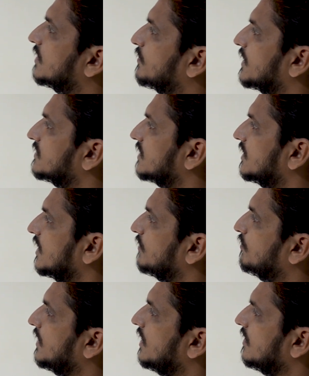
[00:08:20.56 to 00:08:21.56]
that present
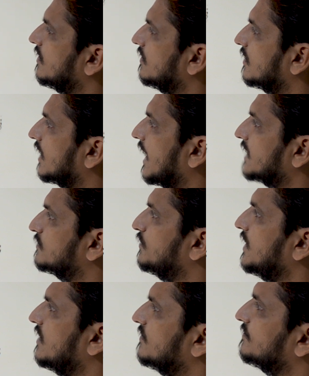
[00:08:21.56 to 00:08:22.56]
in B, class
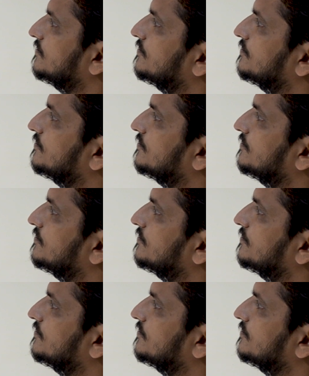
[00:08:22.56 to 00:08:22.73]
B?